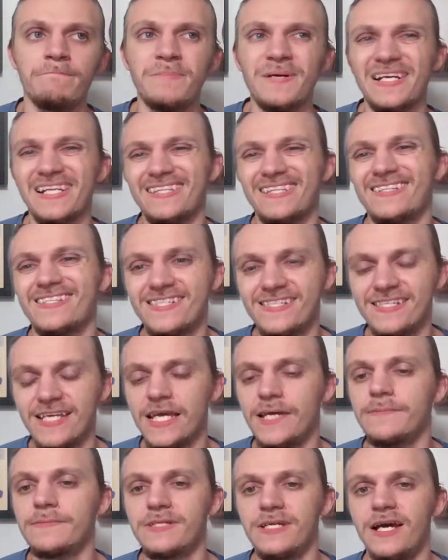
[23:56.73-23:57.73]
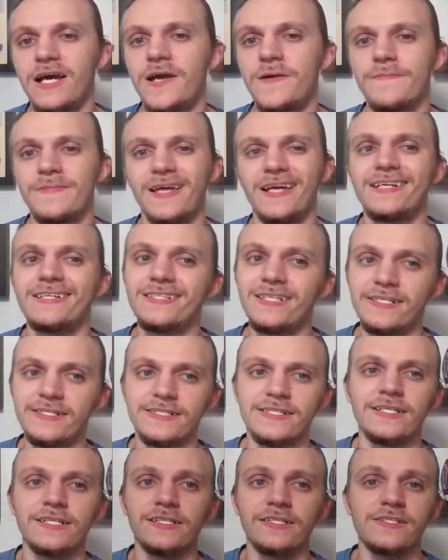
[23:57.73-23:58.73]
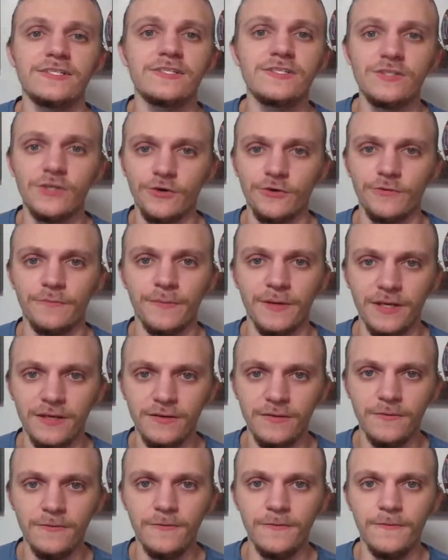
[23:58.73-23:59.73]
but at the same time, that doesn't concern me.